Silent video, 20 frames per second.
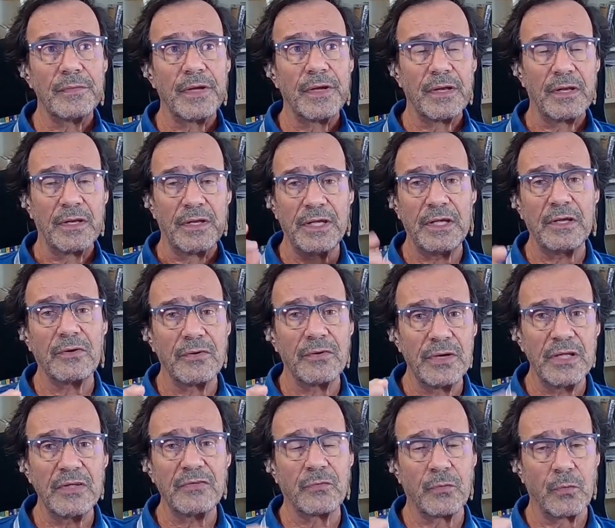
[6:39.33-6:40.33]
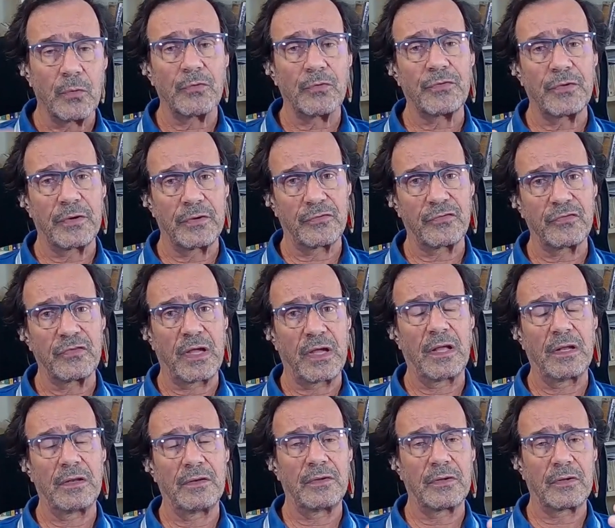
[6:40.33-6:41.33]
a leader needs to also
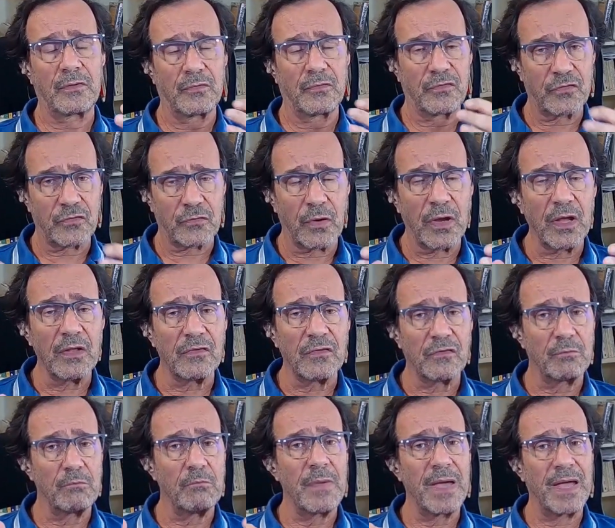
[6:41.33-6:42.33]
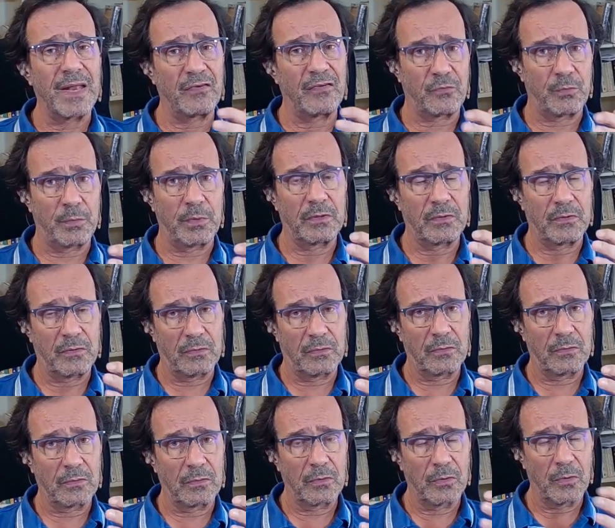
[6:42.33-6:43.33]
understand the constraints management
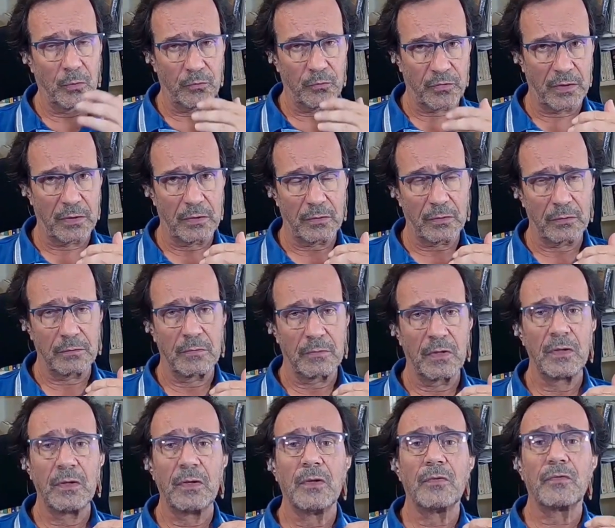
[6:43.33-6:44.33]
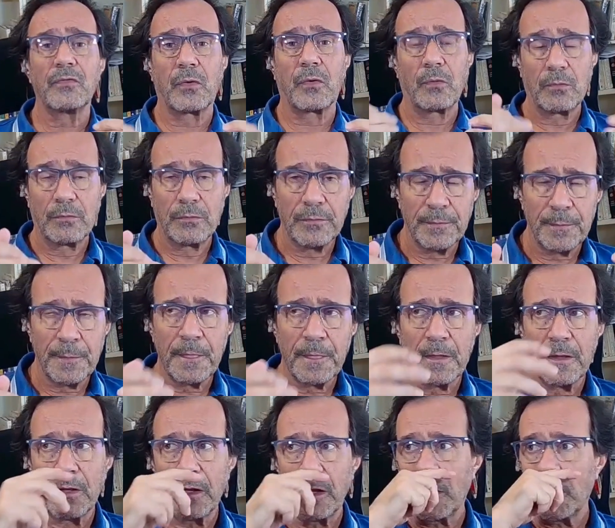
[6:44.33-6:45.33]
goes under. So,
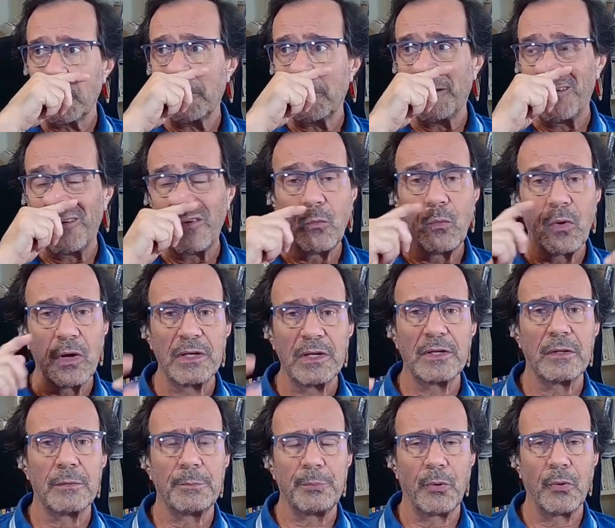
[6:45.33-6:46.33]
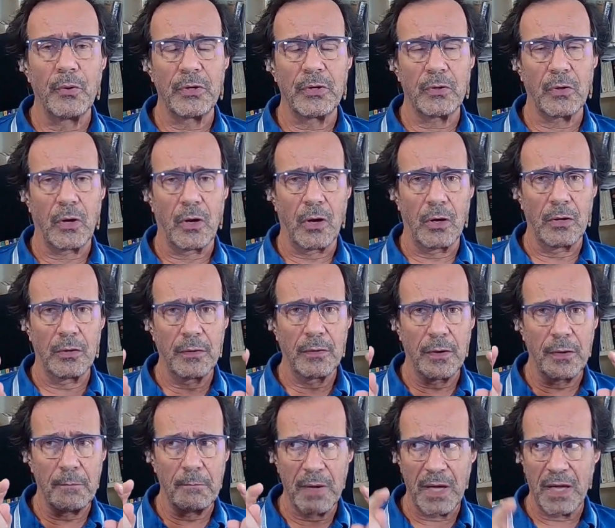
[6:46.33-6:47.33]
one little point on
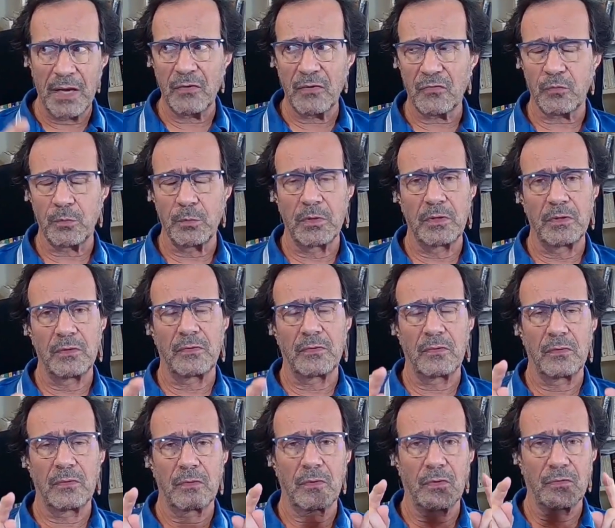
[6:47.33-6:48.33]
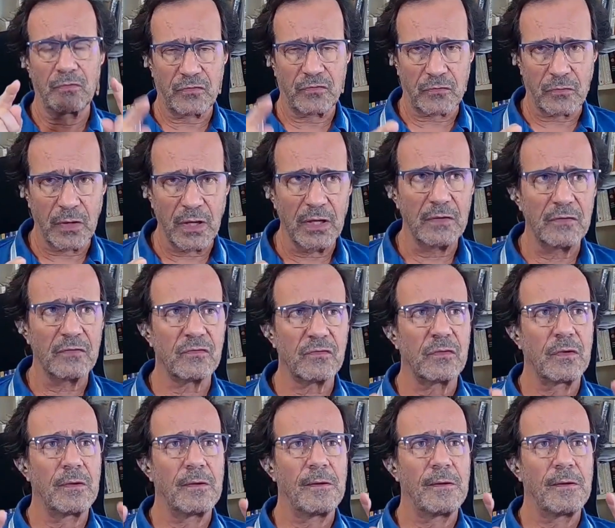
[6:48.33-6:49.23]
management constraints: